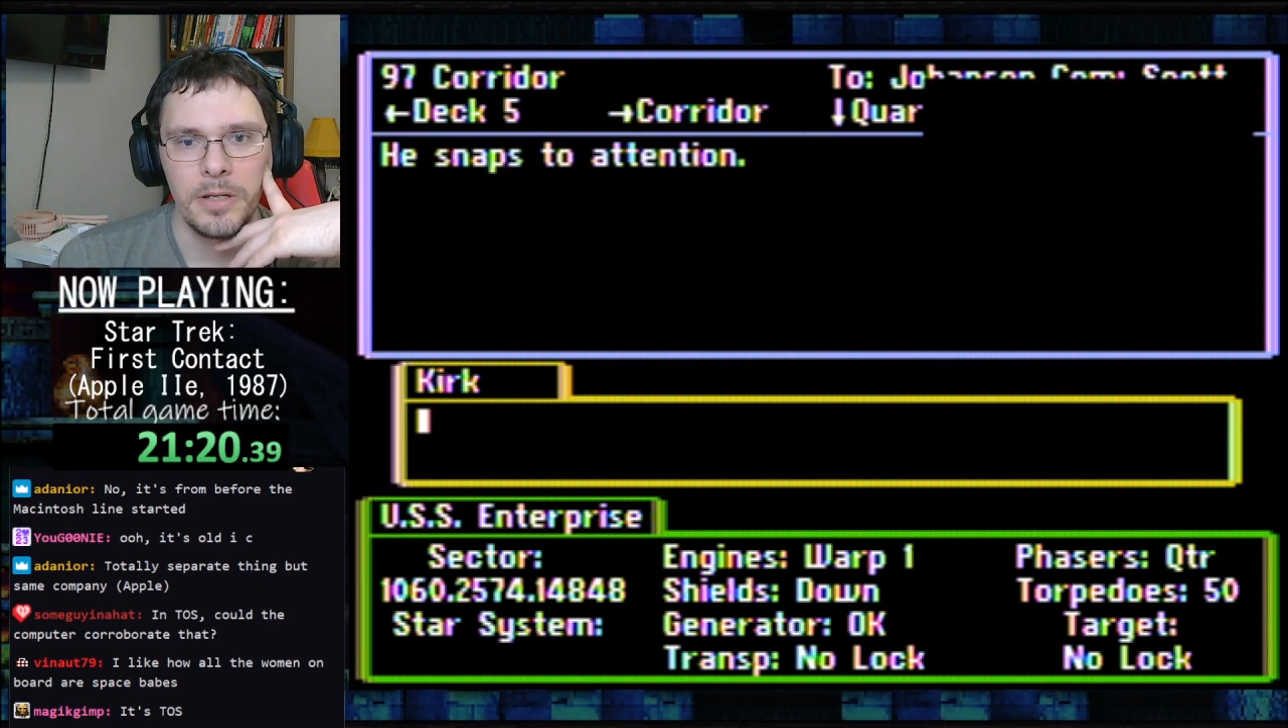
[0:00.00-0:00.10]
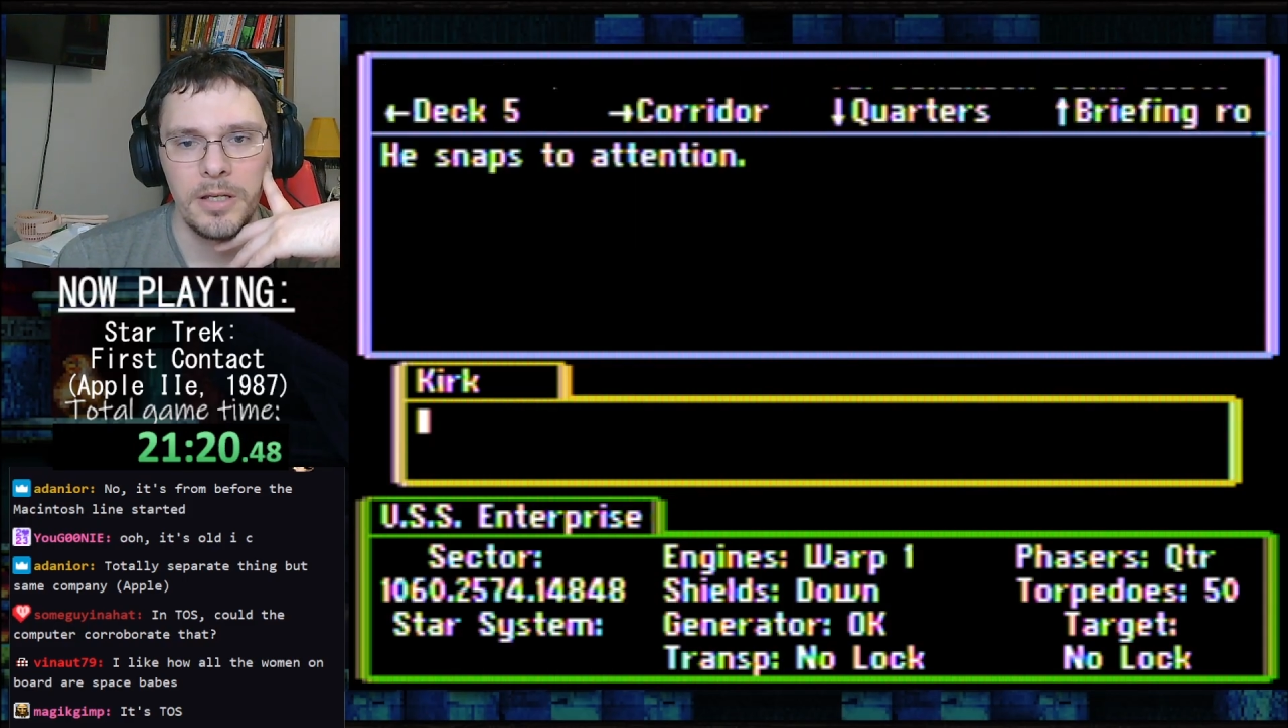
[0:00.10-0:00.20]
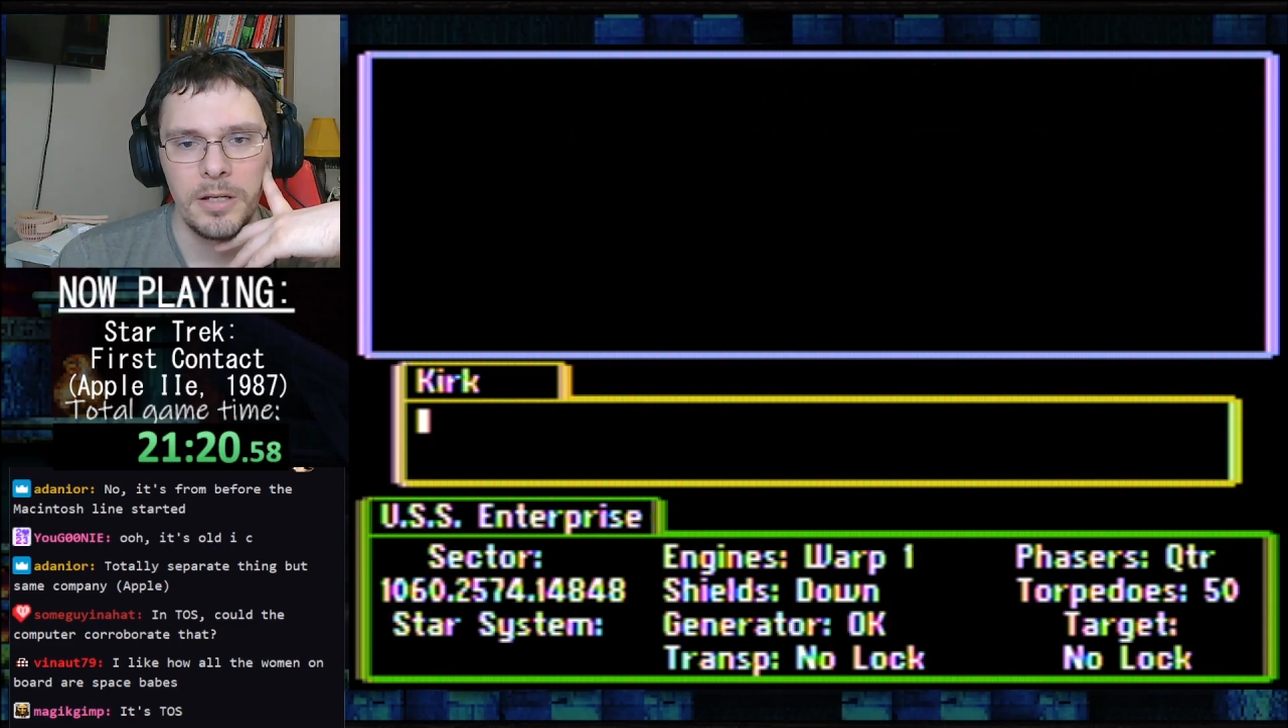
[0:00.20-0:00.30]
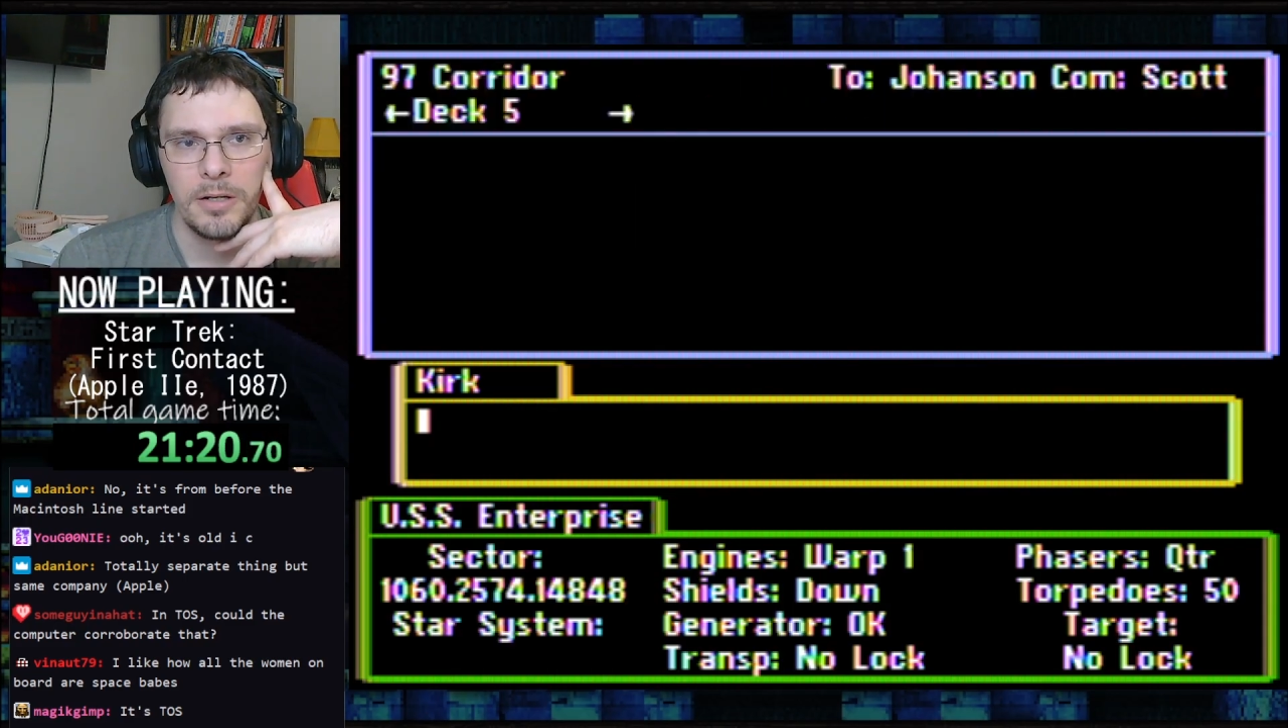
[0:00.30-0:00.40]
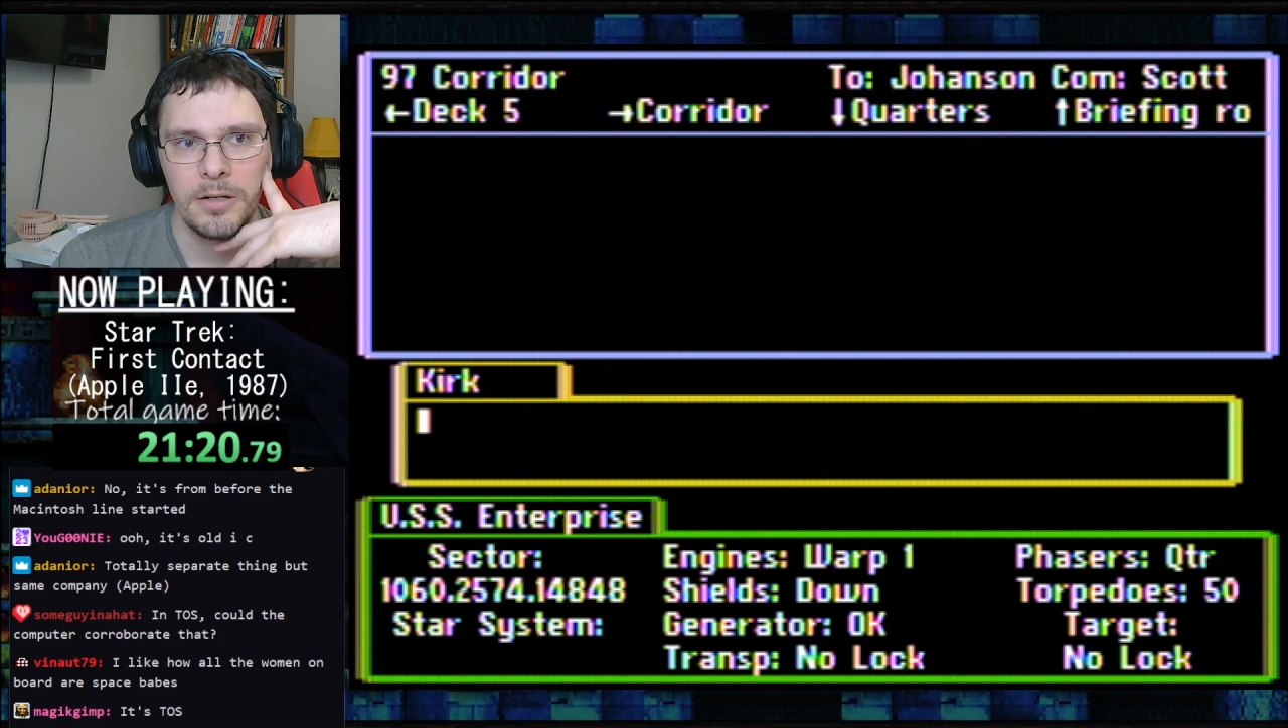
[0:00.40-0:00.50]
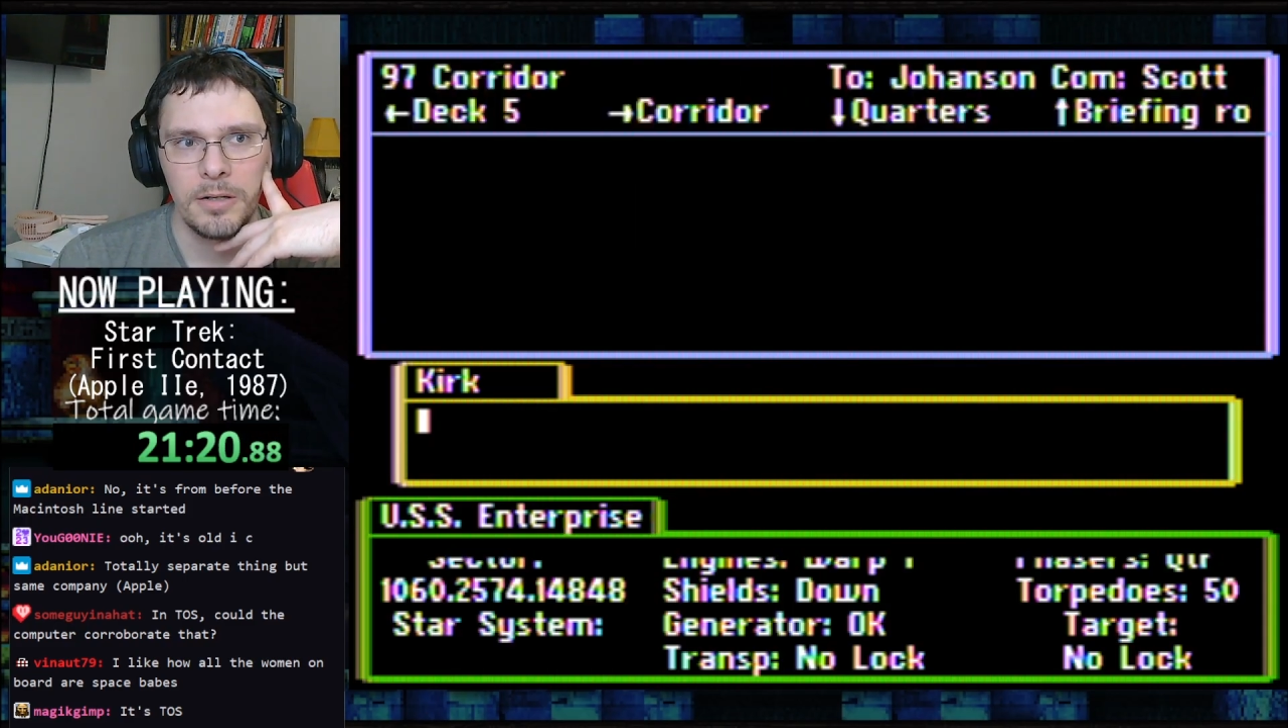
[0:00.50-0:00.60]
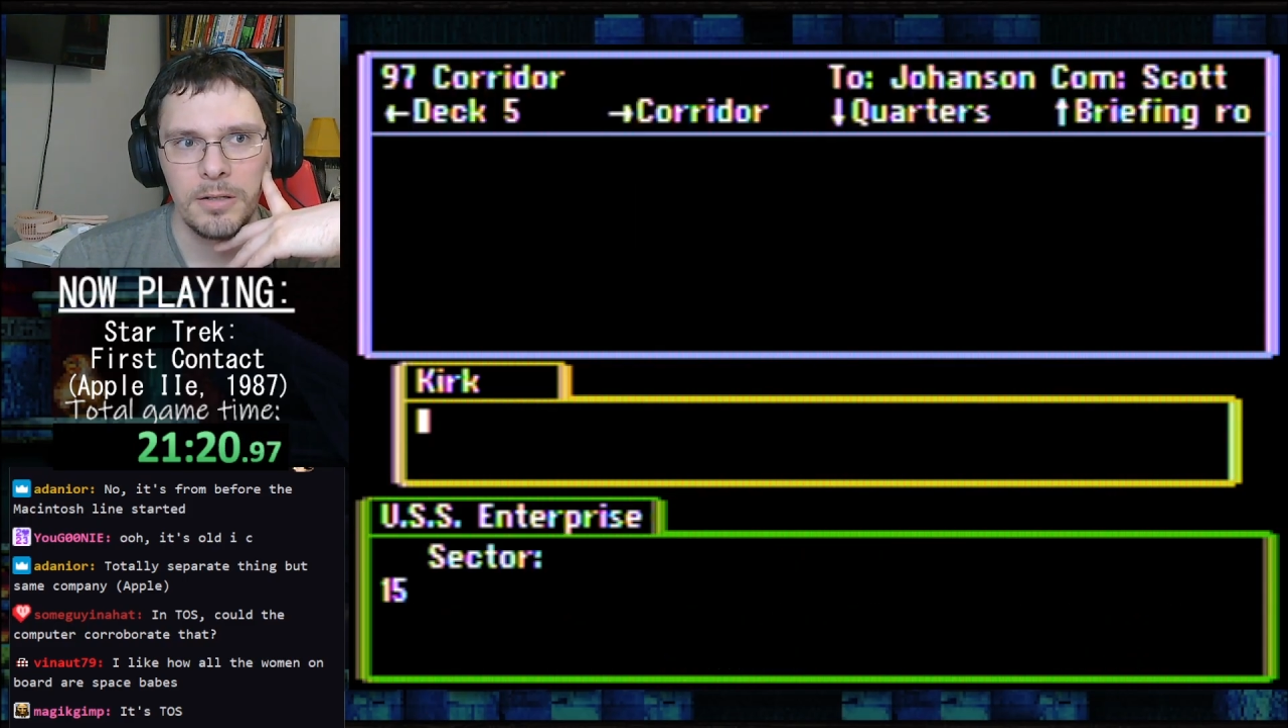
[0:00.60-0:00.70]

here.